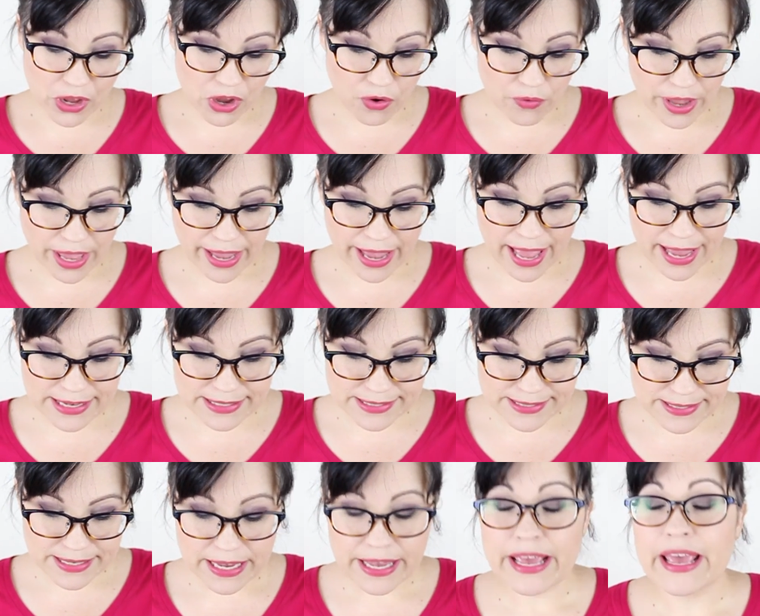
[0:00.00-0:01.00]
Okay guys.
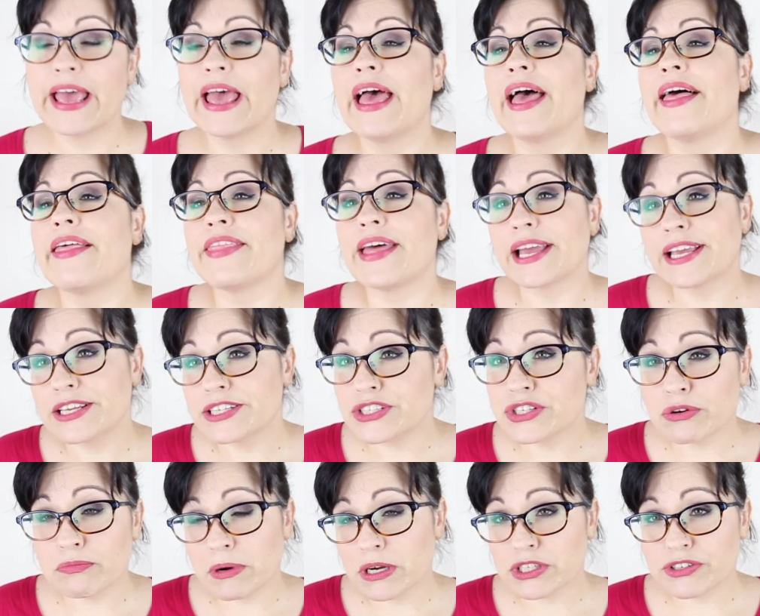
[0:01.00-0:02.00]
Thank you
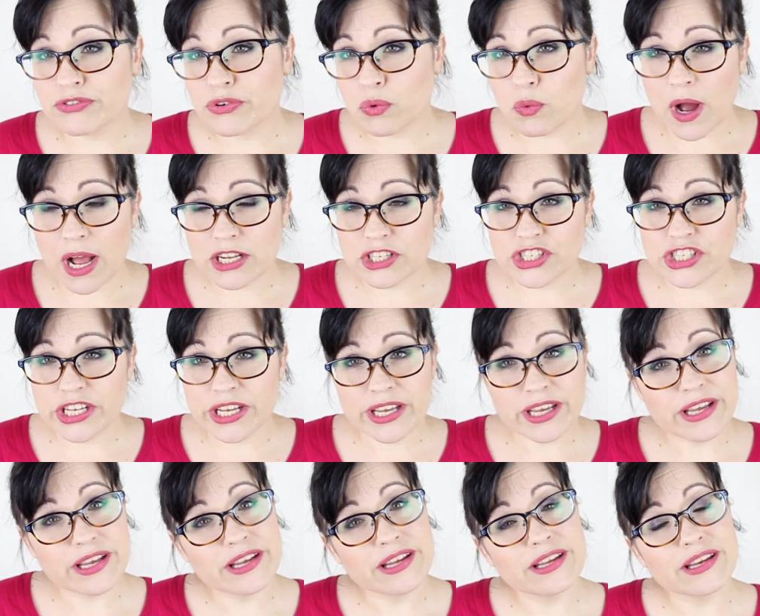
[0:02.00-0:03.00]
so much for
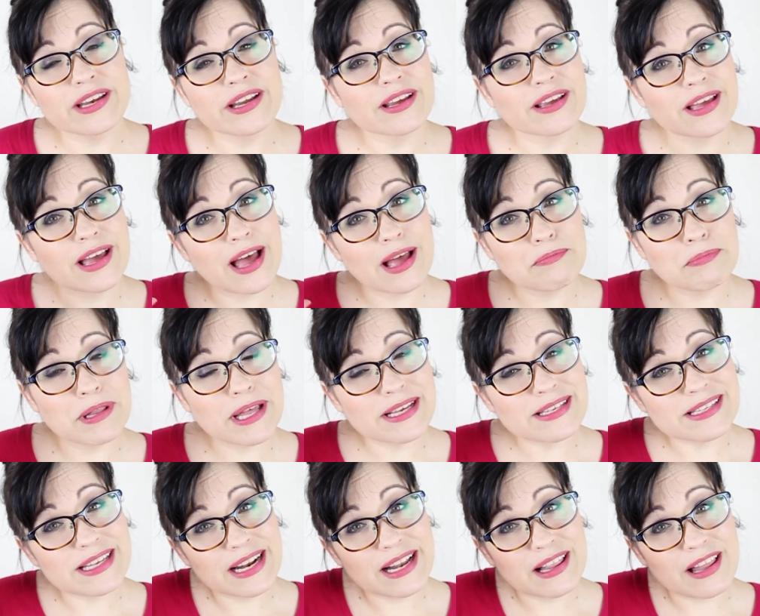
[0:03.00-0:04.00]
watching. God
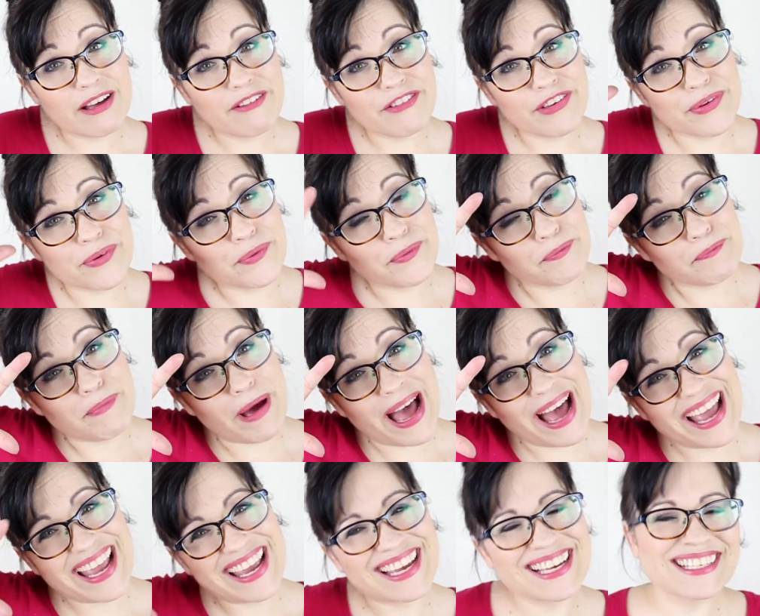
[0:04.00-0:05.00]
bless and I love you.
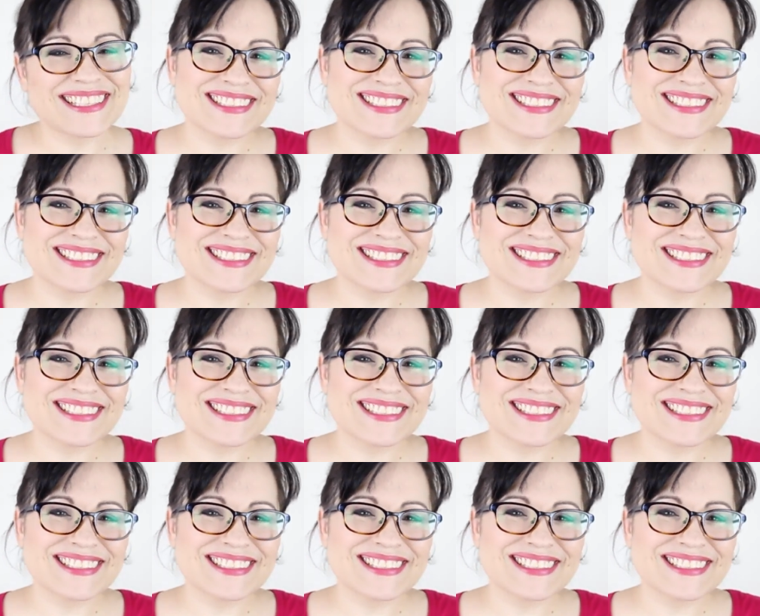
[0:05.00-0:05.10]
Bye.